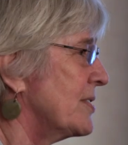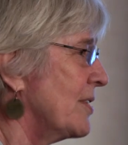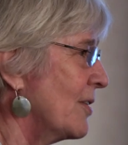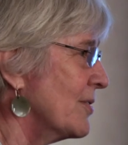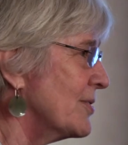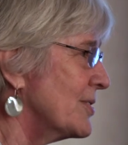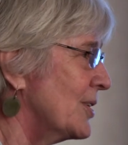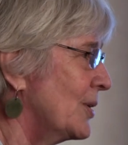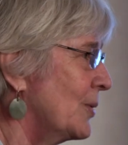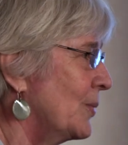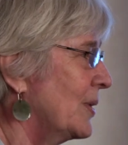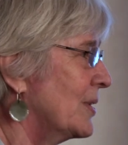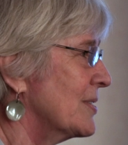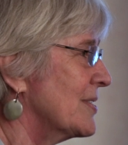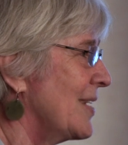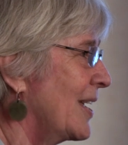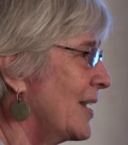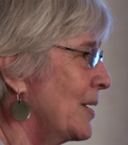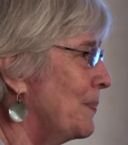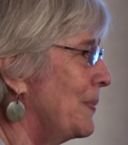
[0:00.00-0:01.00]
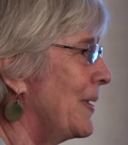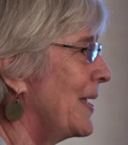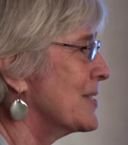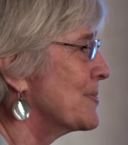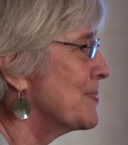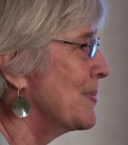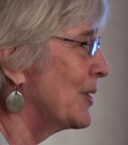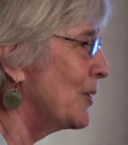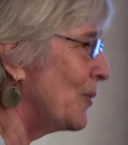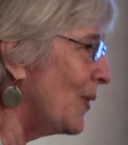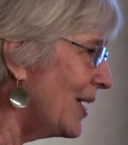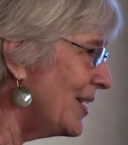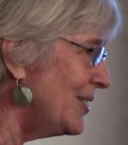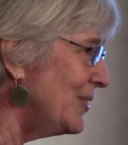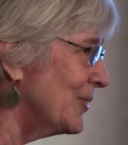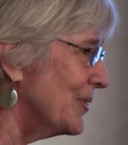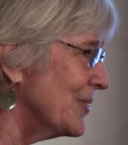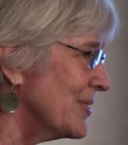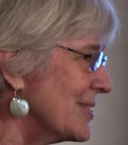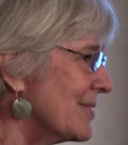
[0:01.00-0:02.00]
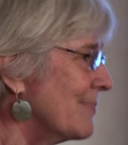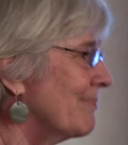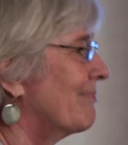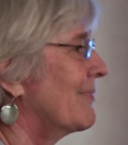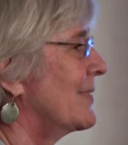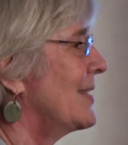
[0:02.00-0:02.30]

is also in cytoplasmic granules,